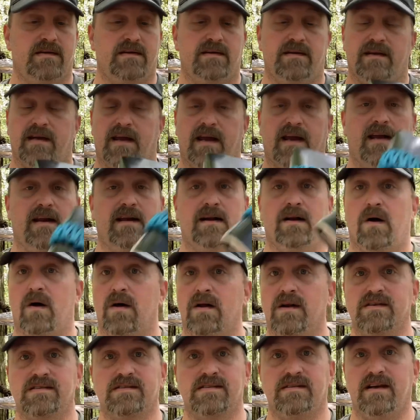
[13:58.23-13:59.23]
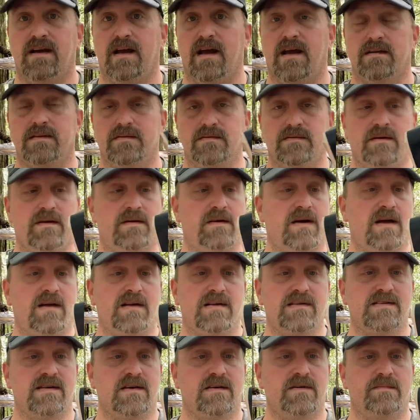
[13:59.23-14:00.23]
and honestly, I don't know how
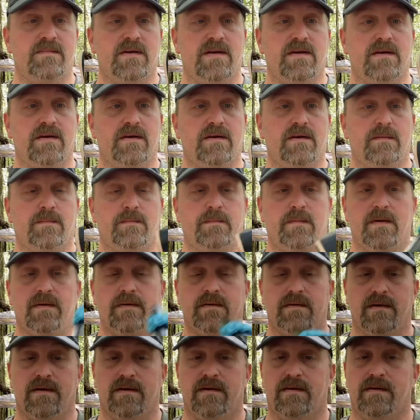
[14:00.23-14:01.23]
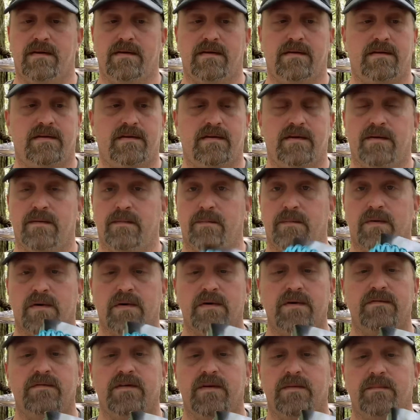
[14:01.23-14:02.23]
to tell them to
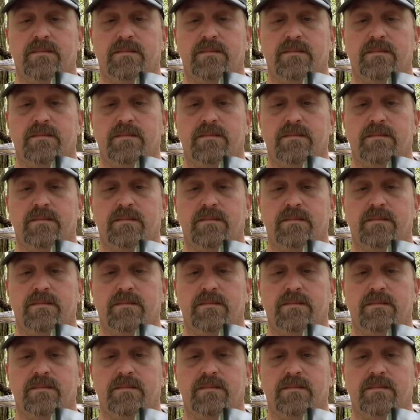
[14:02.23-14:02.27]
improve it,